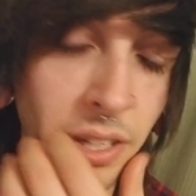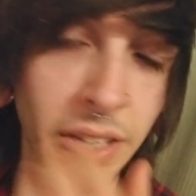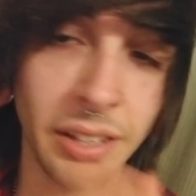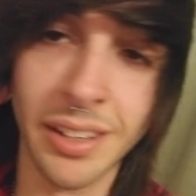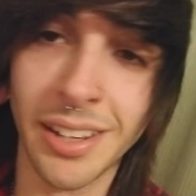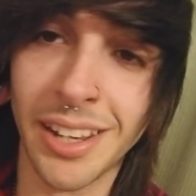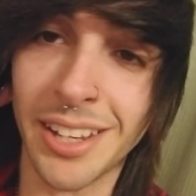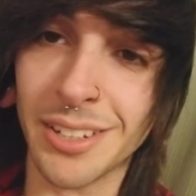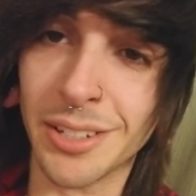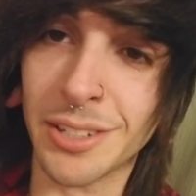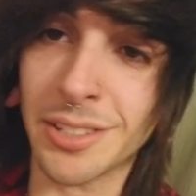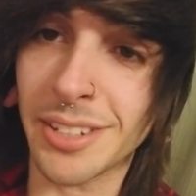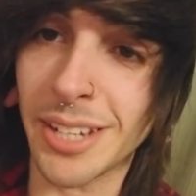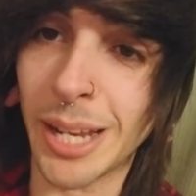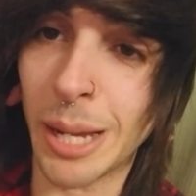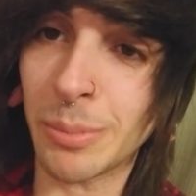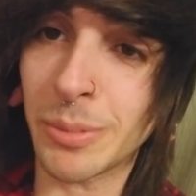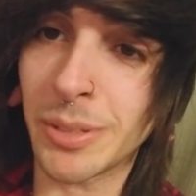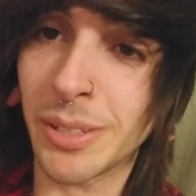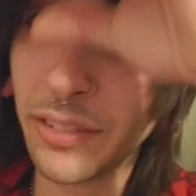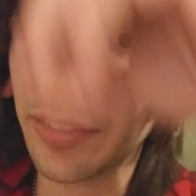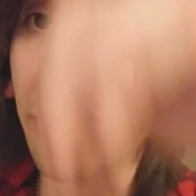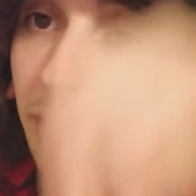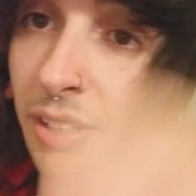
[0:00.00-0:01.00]
I just
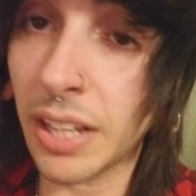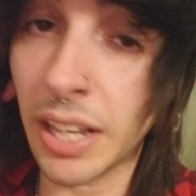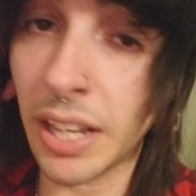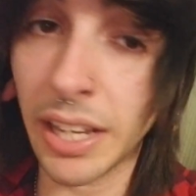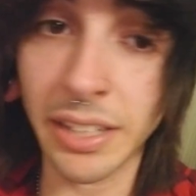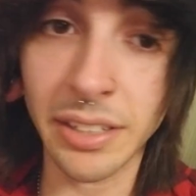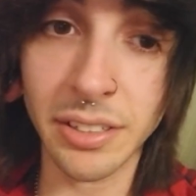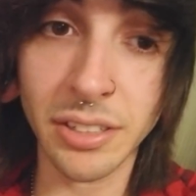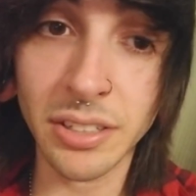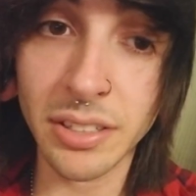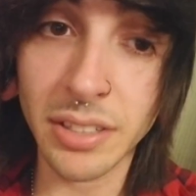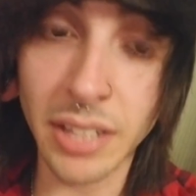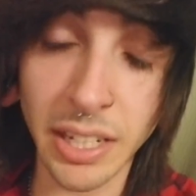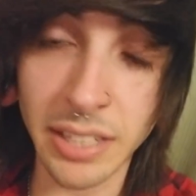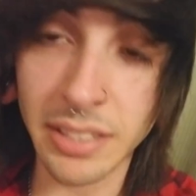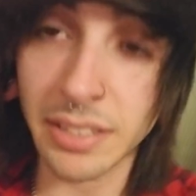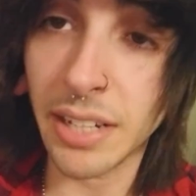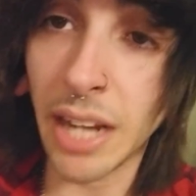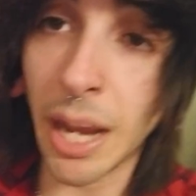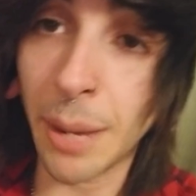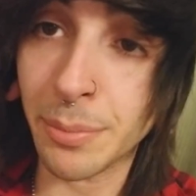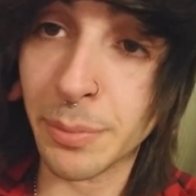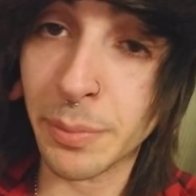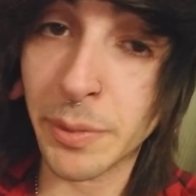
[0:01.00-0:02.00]
snapped. I
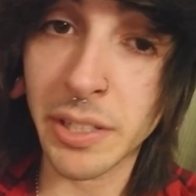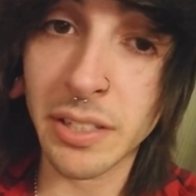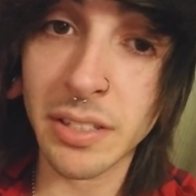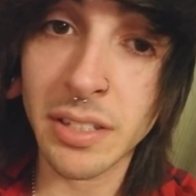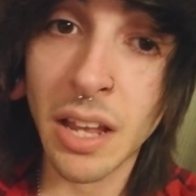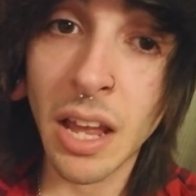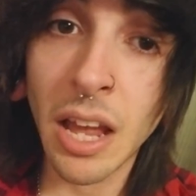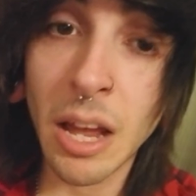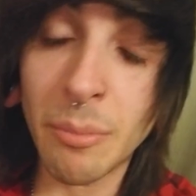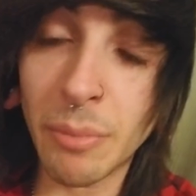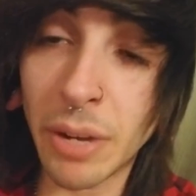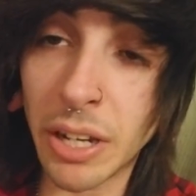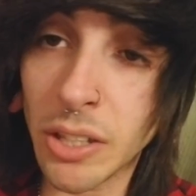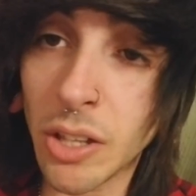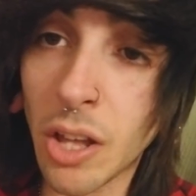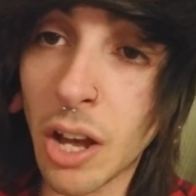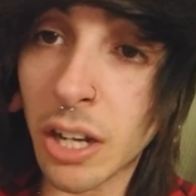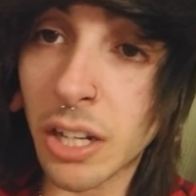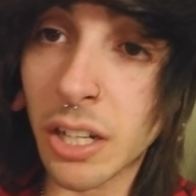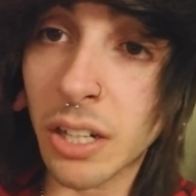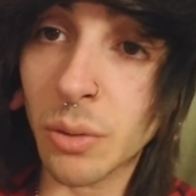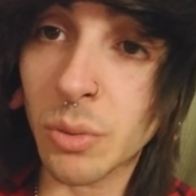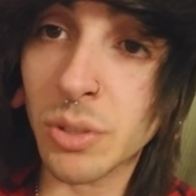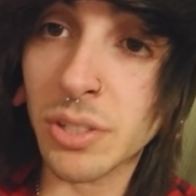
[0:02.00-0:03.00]
snapped because my
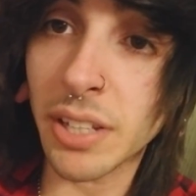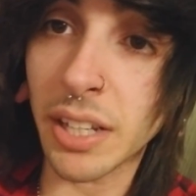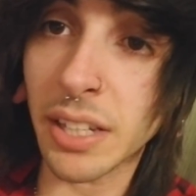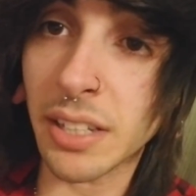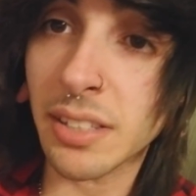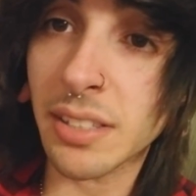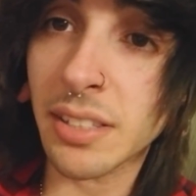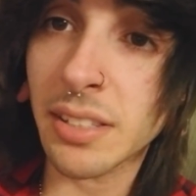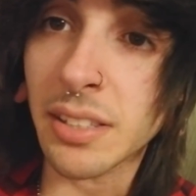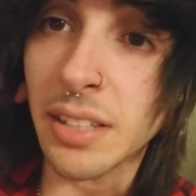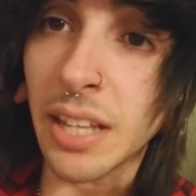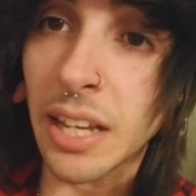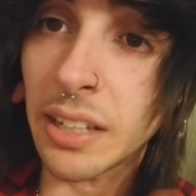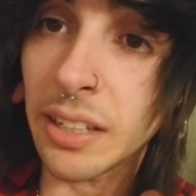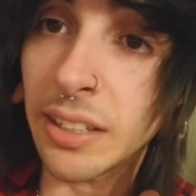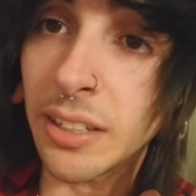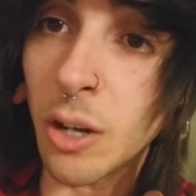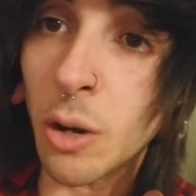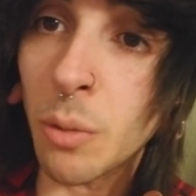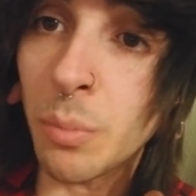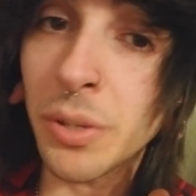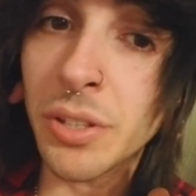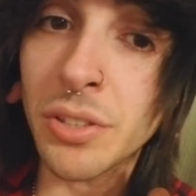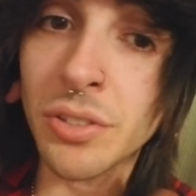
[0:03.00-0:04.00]
locker was like slightly
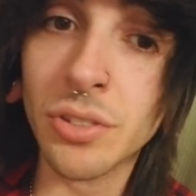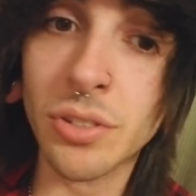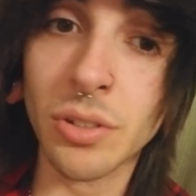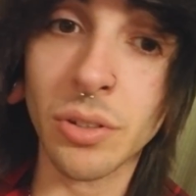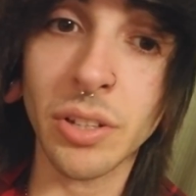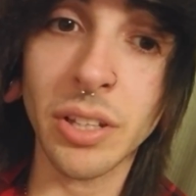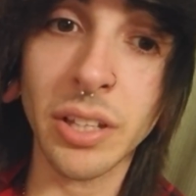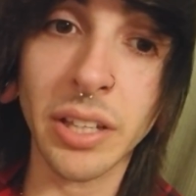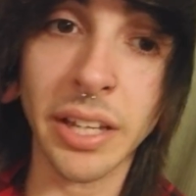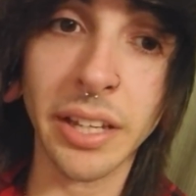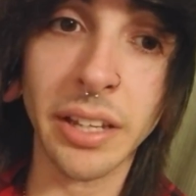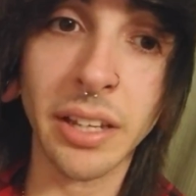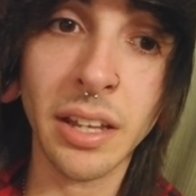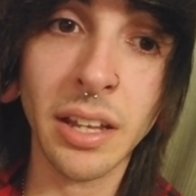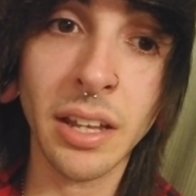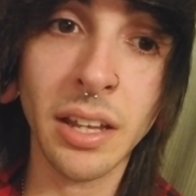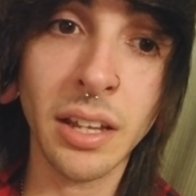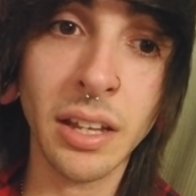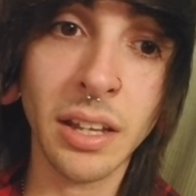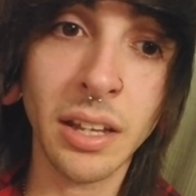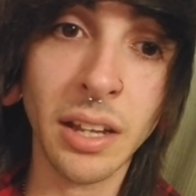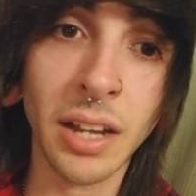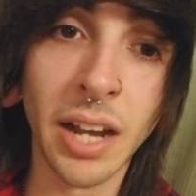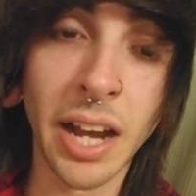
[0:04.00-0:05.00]
open, so he like,
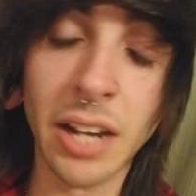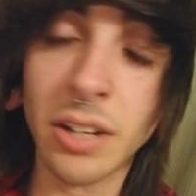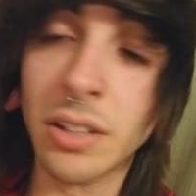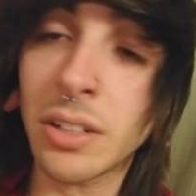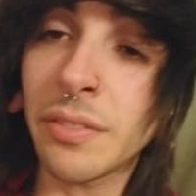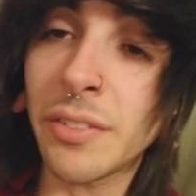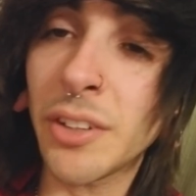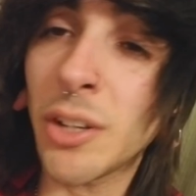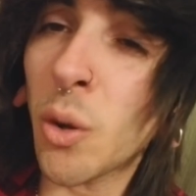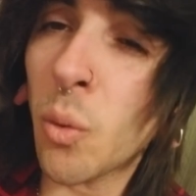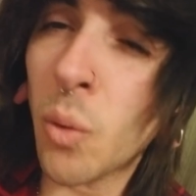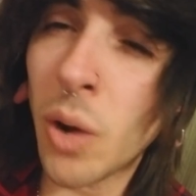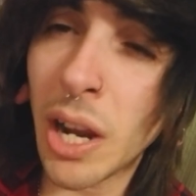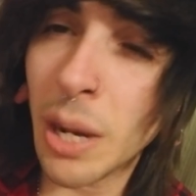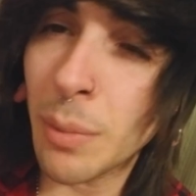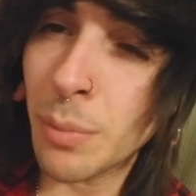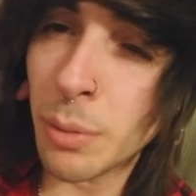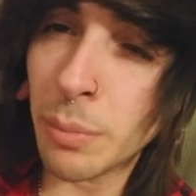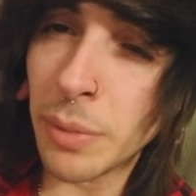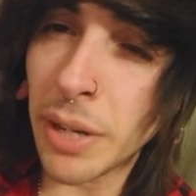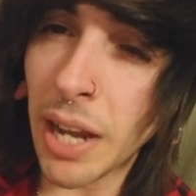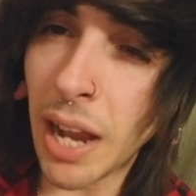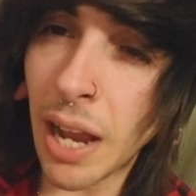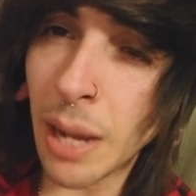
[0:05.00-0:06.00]
I don't even know why I
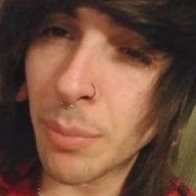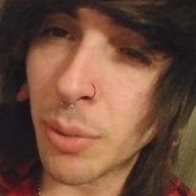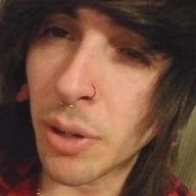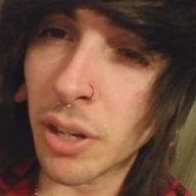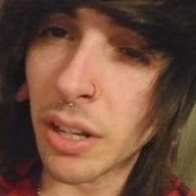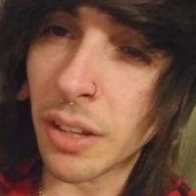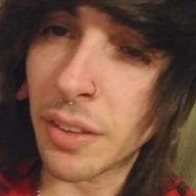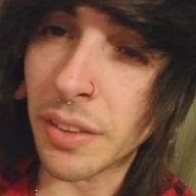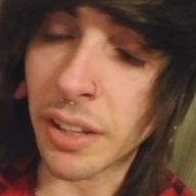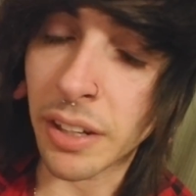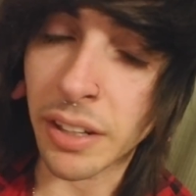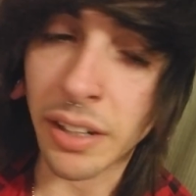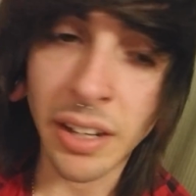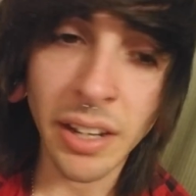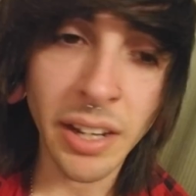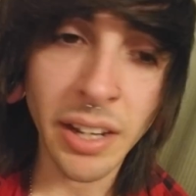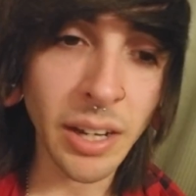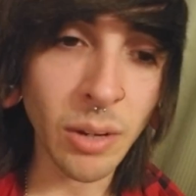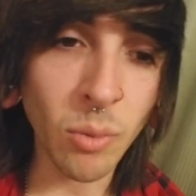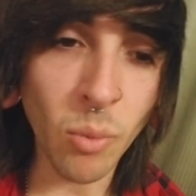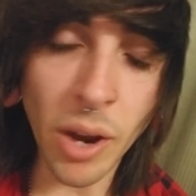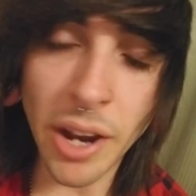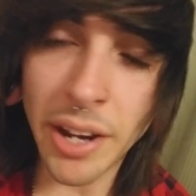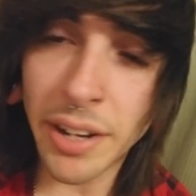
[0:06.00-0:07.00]
put my iPod in there
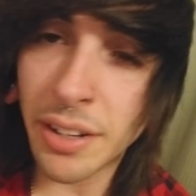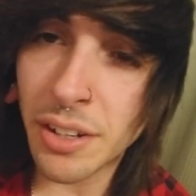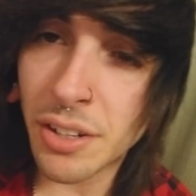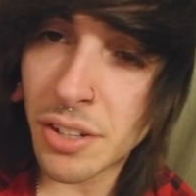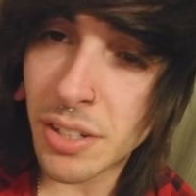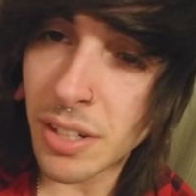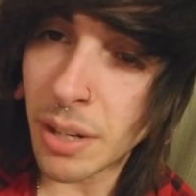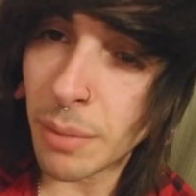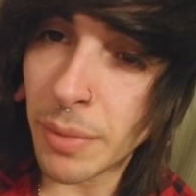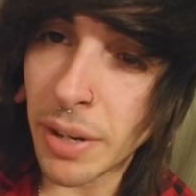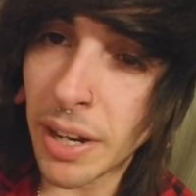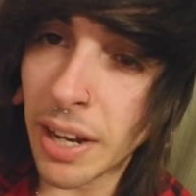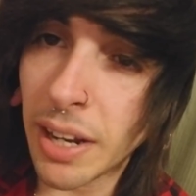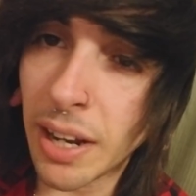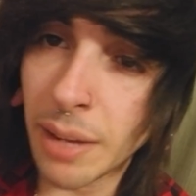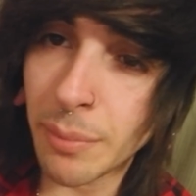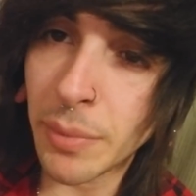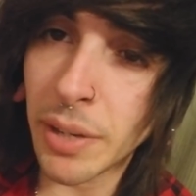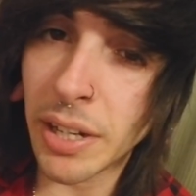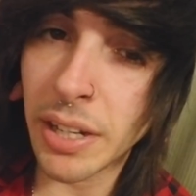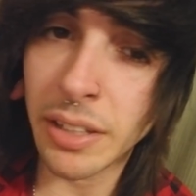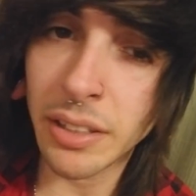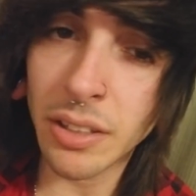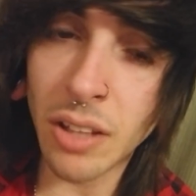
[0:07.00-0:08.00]
and why I didn't shut
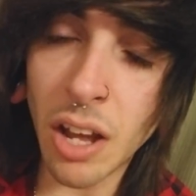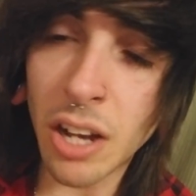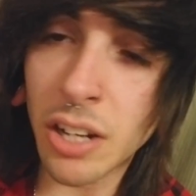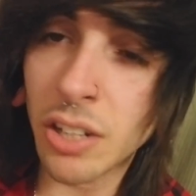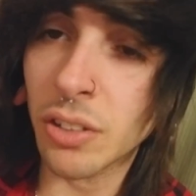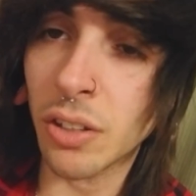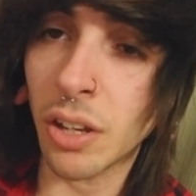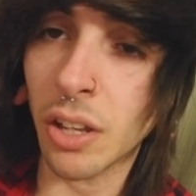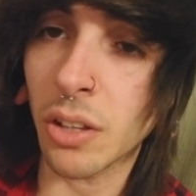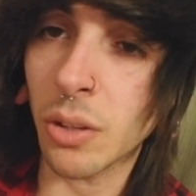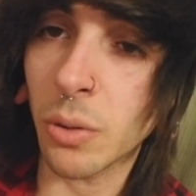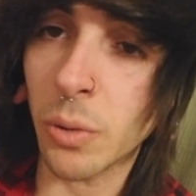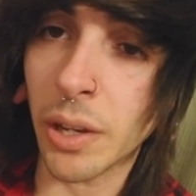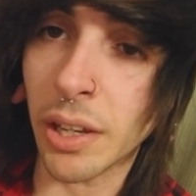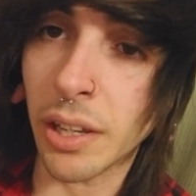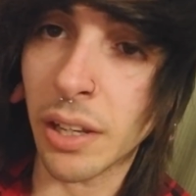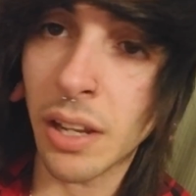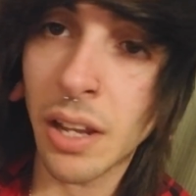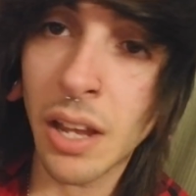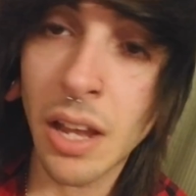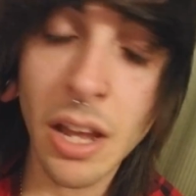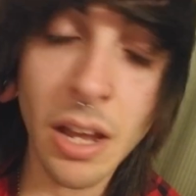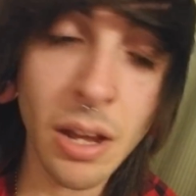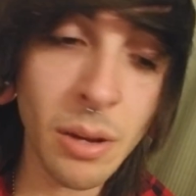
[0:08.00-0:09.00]
my locker all the way.
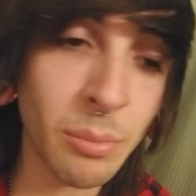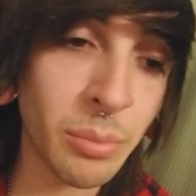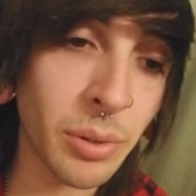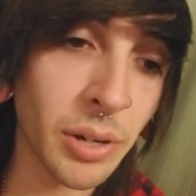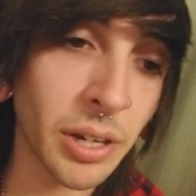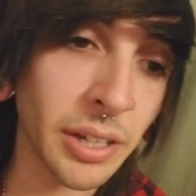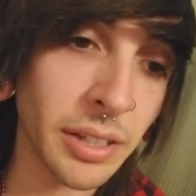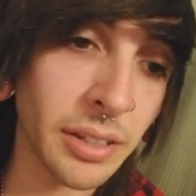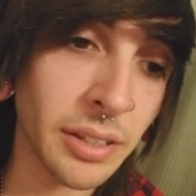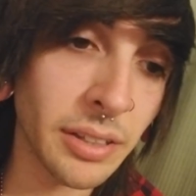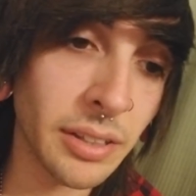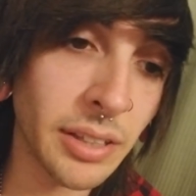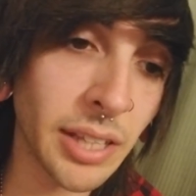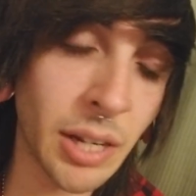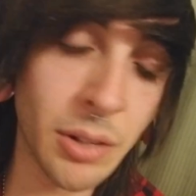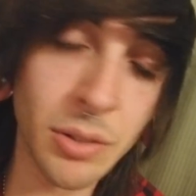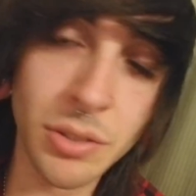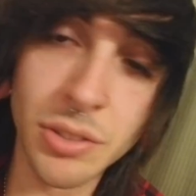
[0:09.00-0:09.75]
But that was